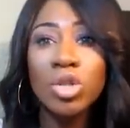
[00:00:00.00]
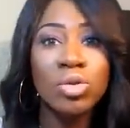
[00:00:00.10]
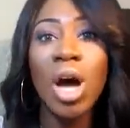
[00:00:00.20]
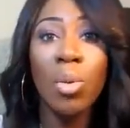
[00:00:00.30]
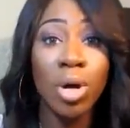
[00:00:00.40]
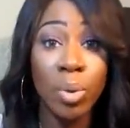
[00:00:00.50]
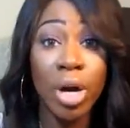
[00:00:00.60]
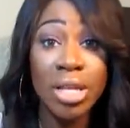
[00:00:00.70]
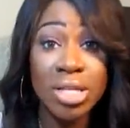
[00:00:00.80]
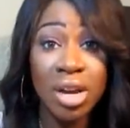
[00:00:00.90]
do not want to
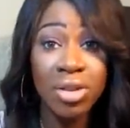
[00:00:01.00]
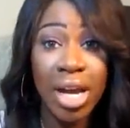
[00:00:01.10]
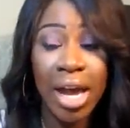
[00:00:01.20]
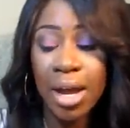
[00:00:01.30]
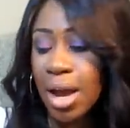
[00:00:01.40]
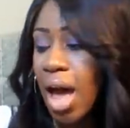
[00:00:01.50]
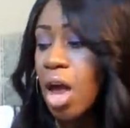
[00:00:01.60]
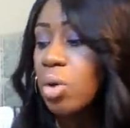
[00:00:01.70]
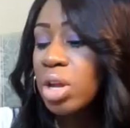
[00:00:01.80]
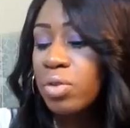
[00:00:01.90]
wear this every day.
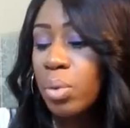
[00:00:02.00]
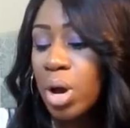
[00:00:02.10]
I don't even